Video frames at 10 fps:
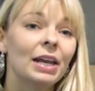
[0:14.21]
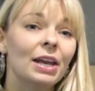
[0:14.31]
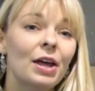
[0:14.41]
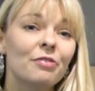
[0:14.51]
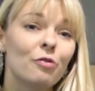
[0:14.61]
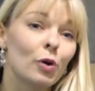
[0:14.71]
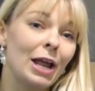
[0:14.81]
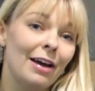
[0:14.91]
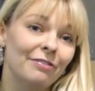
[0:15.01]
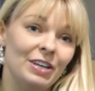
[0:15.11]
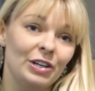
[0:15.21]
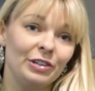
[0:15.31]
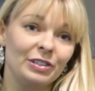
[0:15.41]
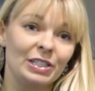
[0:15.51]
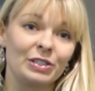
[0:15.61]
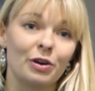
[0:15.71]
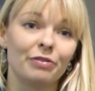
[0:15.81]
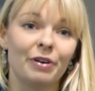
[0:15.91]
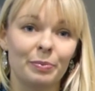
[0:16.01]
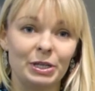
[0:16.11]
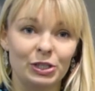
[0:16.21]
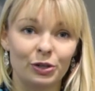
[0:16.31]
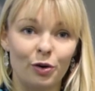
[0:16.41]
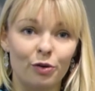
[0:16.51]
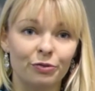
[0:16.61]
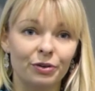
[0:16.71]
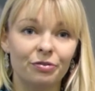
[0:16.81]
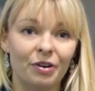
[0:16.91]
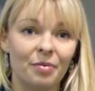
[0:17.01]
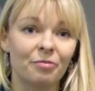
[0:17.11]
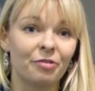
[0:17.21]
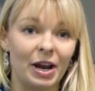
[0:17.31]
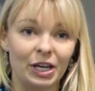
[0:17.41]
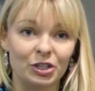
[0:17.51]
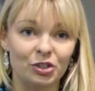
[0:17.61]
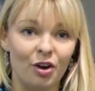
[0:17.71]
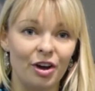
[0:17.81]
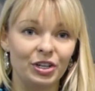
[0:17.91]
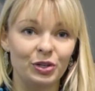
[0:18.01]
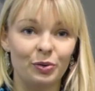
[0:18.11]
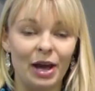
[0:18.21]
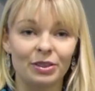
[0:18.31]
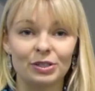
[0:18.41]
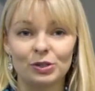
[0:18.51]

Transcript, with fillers: been four and a half years since our family took over from Frank and John, who had